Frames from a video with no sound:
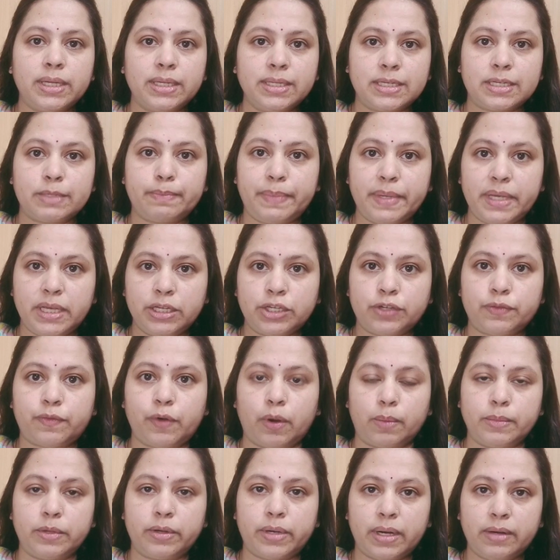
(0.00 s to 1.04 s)
a speech
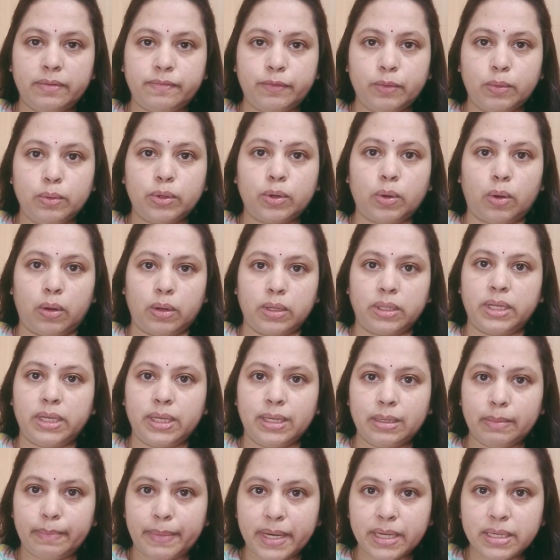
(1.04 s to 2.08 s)
from the Red Fort on
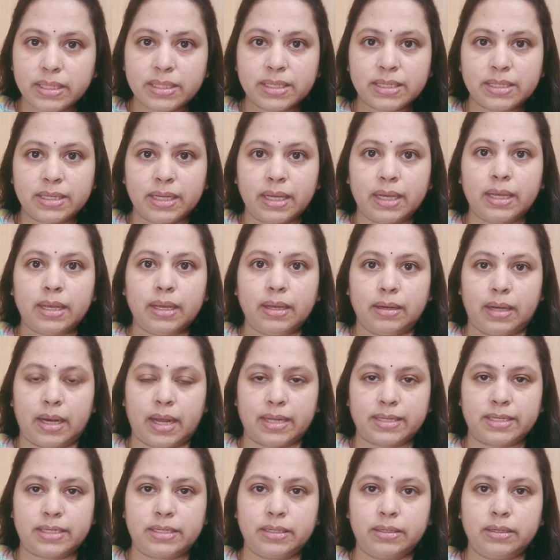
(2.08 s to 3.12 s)
the Independence Day
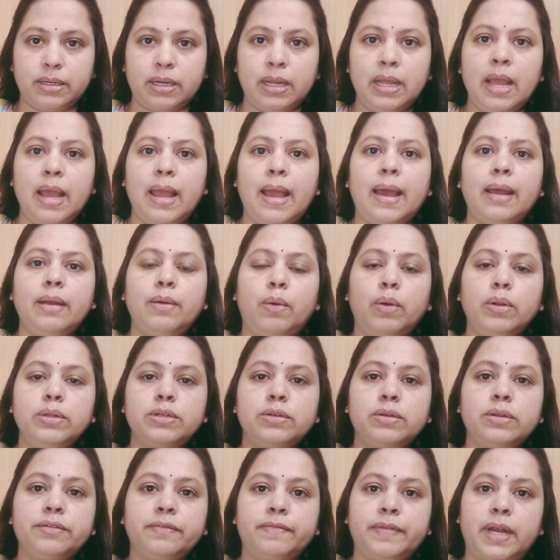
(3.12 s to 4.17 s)
last year, and
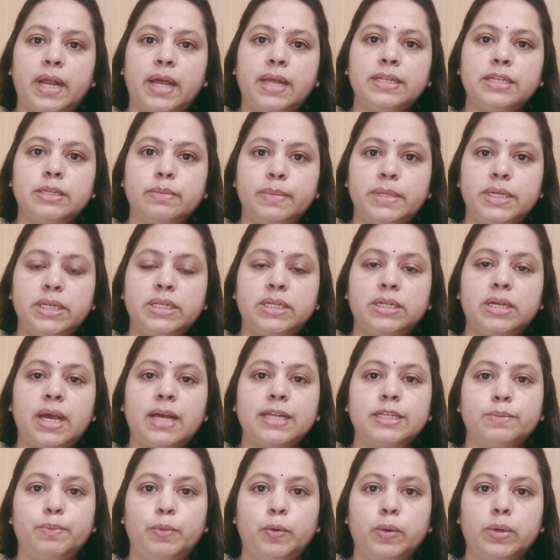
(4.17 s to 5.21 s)
also the Finance Minister
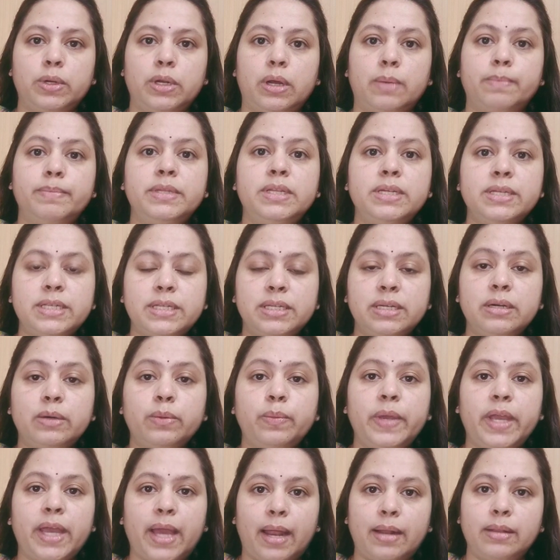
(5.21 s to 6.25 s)
has spoken up. This year
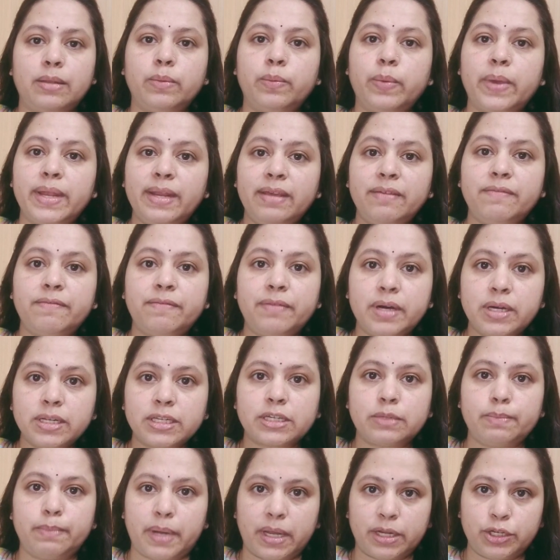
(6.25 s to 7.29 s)
we had the very
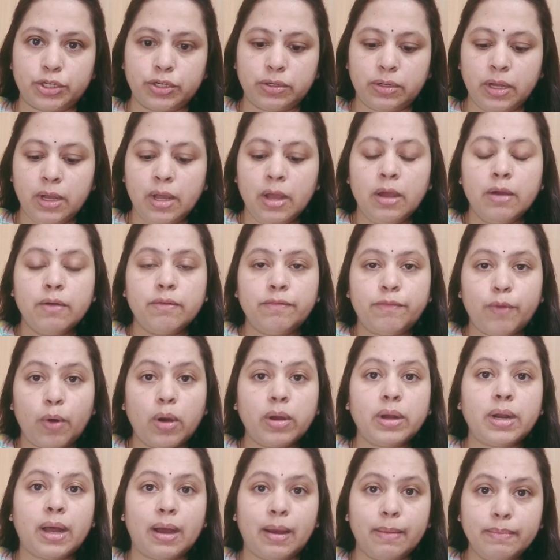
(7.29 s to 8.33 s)
first budget
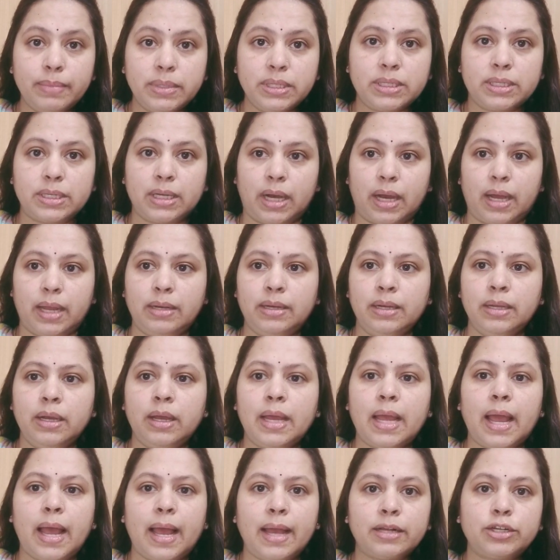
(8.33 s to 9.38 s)
for Amrit Kal,
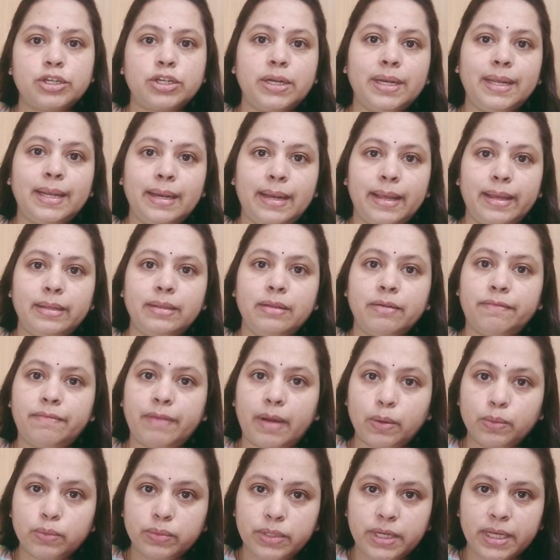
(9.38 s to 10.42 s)
actually laying the
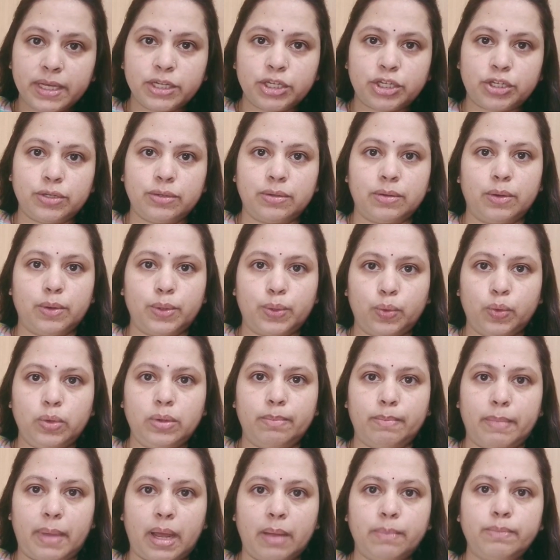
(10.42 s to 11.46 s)
foundation
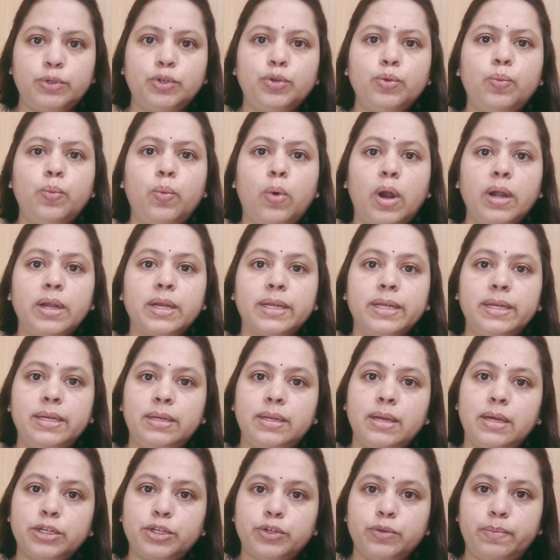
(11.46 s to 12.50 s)
roadmap to what
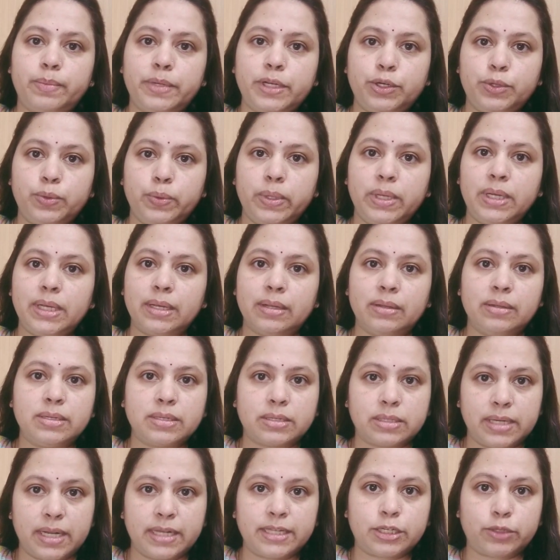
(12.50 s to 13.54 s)
India should be doing in
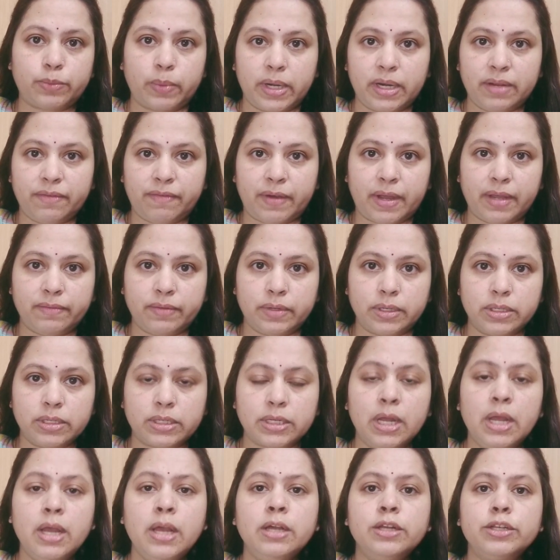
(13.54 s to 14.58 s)
this next 25
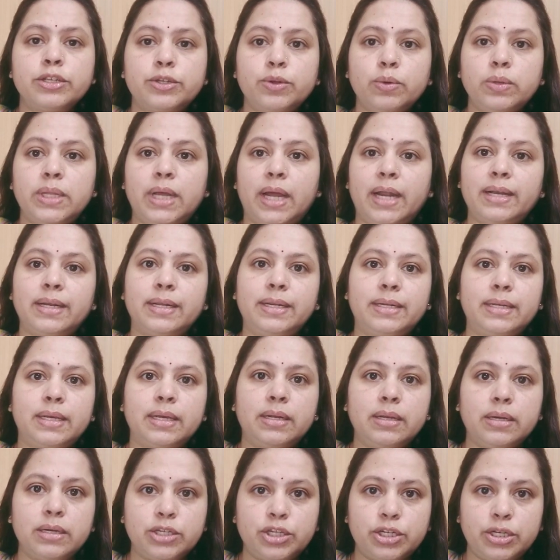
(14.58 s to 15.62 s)
years so that it
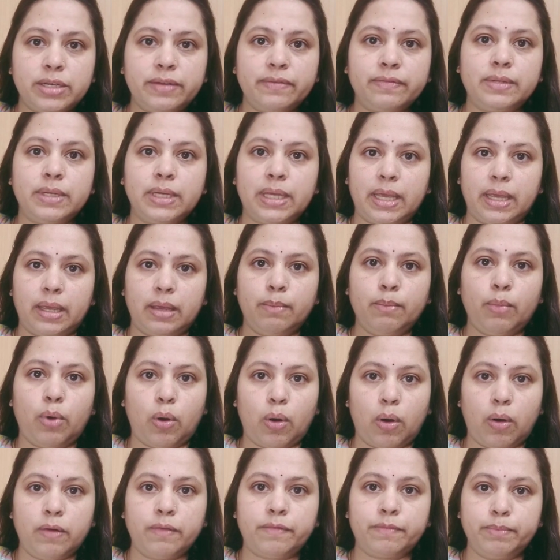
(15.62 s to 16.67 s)
can achieve the aim
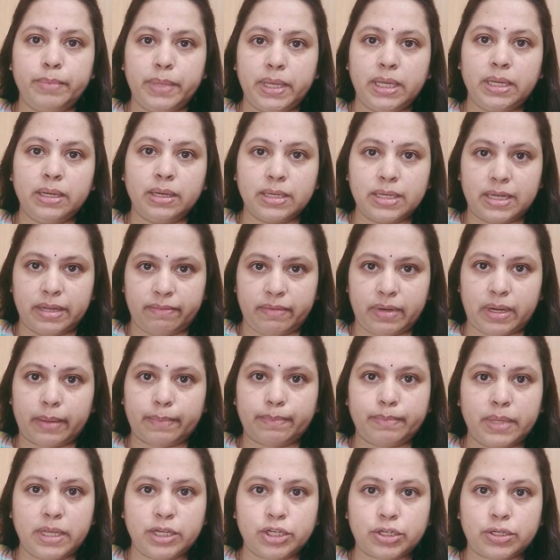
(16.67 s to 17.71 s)
of being a
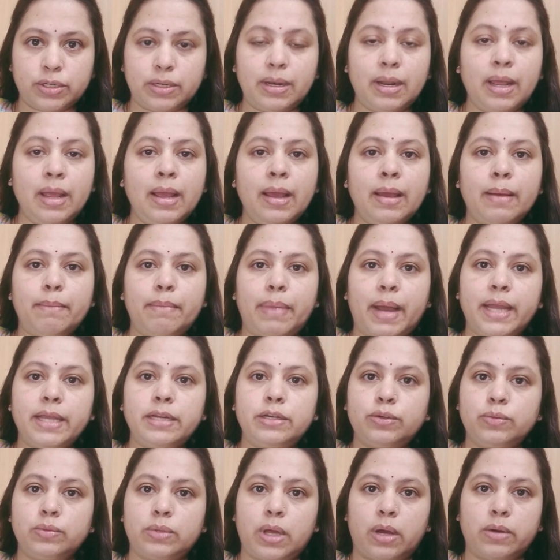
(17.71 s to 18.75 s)
developed nation by
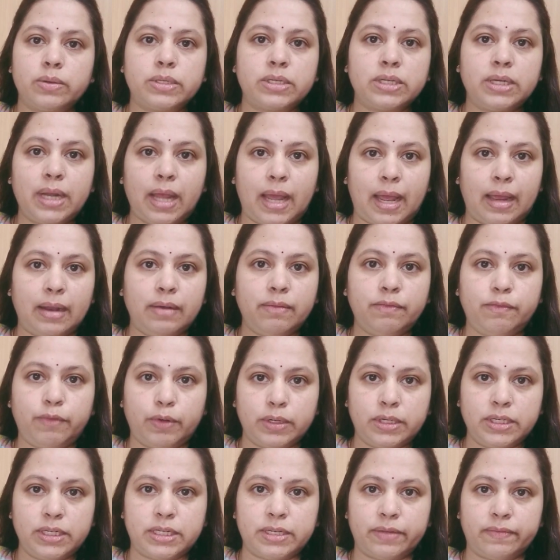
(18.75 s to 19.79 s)

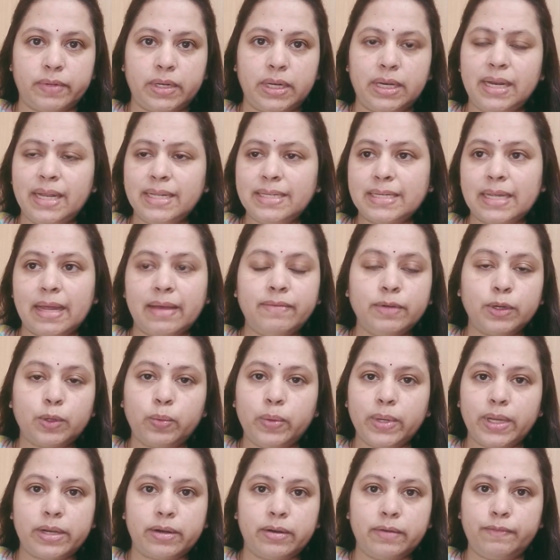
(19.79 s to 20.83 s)
2047. Let's have a
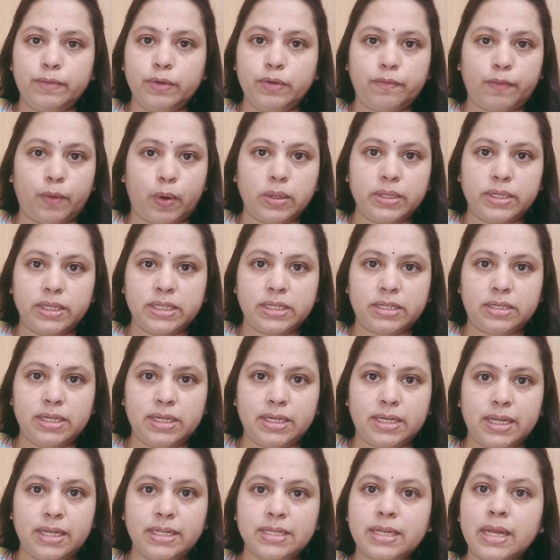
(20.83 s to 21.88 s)
quick review of all these
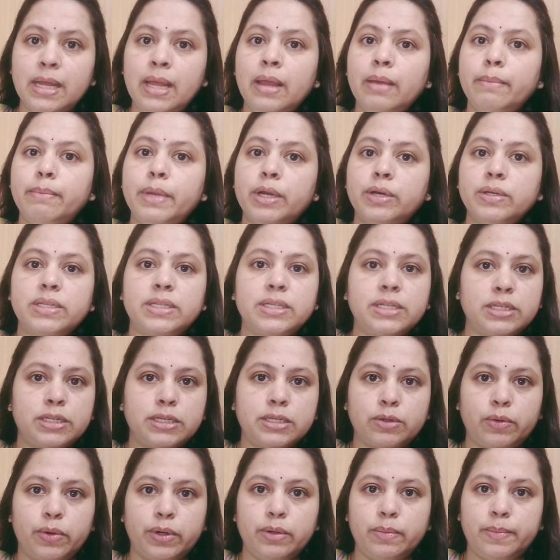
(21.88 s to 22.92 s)
details, because this
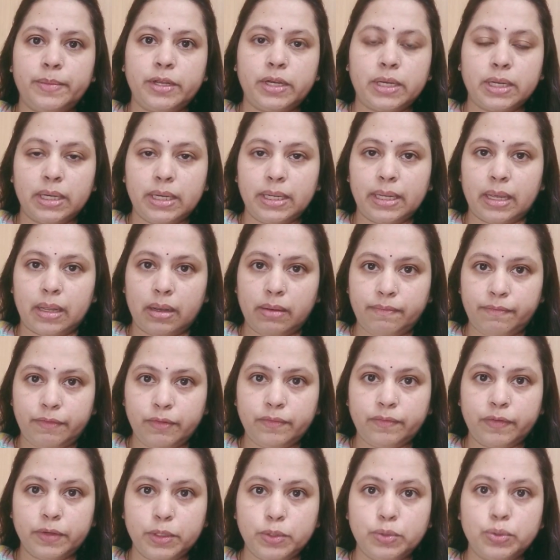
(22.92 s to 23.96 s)
is going to be really
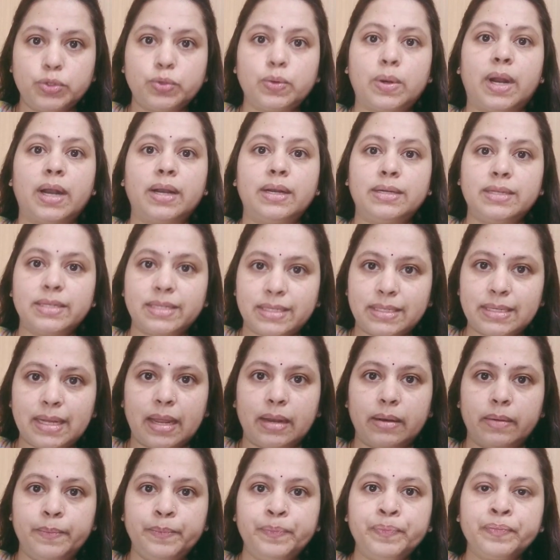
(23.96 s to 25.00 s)
helpful for you to understand